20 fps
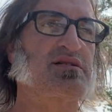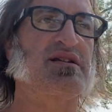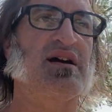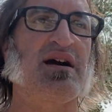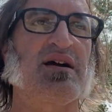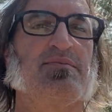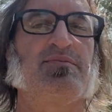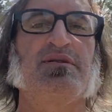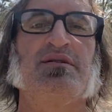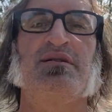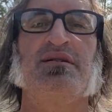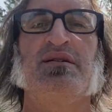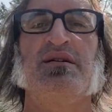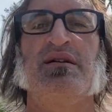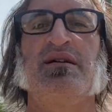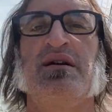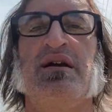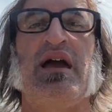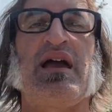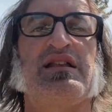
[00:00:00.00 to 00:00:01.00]

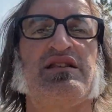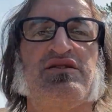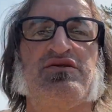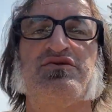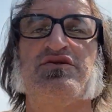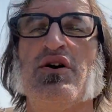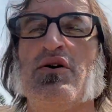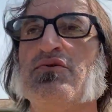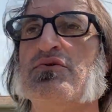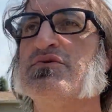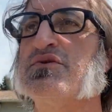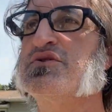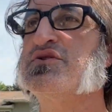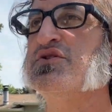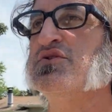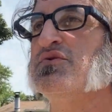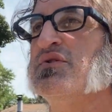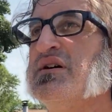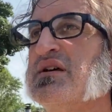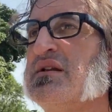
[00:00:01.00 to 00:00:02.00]
time. And you don't
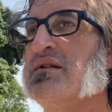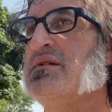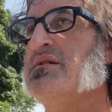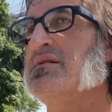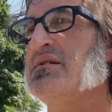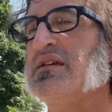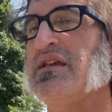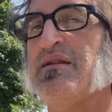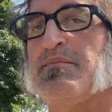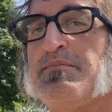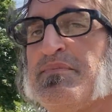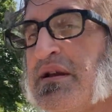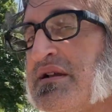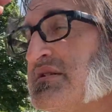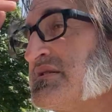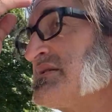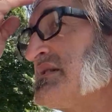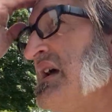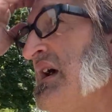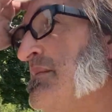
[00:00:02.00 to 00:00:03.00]
do it in big
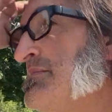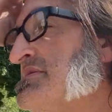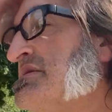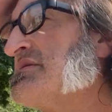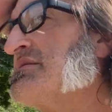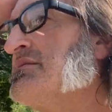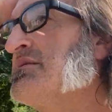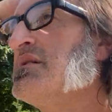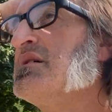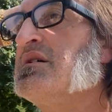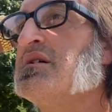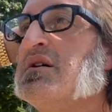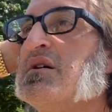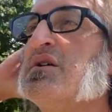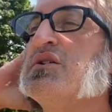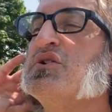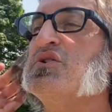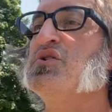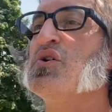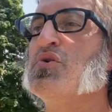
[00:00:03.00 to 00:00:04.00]
steps.
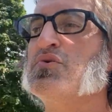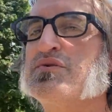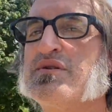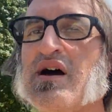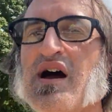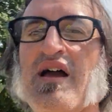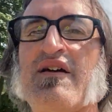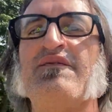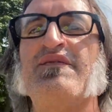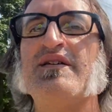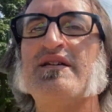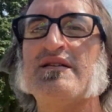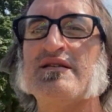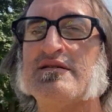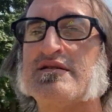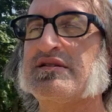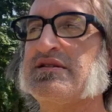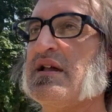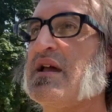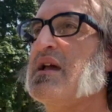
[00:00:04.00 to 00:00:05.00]
You don't dive in
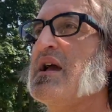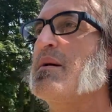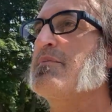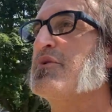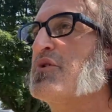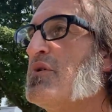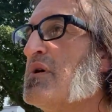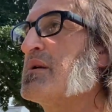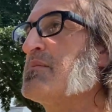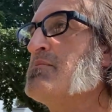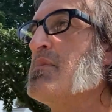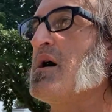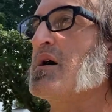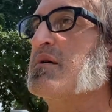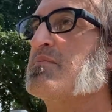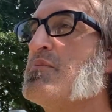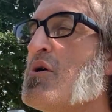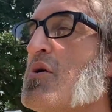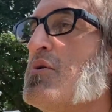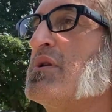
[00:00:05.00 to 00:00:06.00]
and say, I'm going
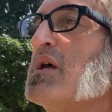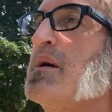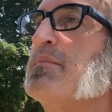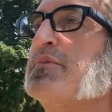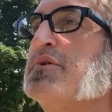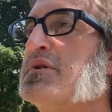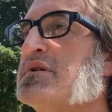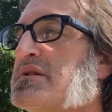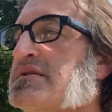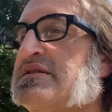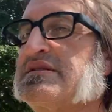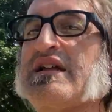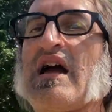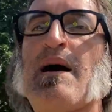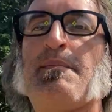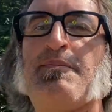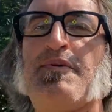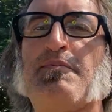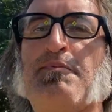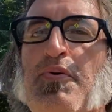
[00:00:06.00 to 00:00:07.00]
monk mode. I'm going to
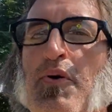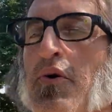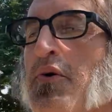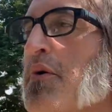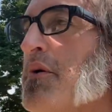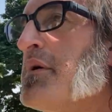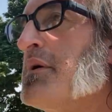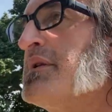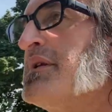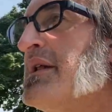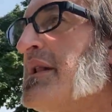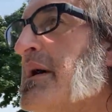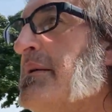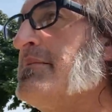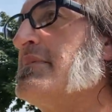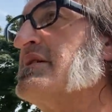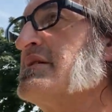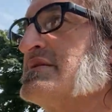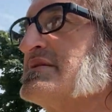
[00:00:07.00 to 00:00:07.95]
stop porn, and I'm going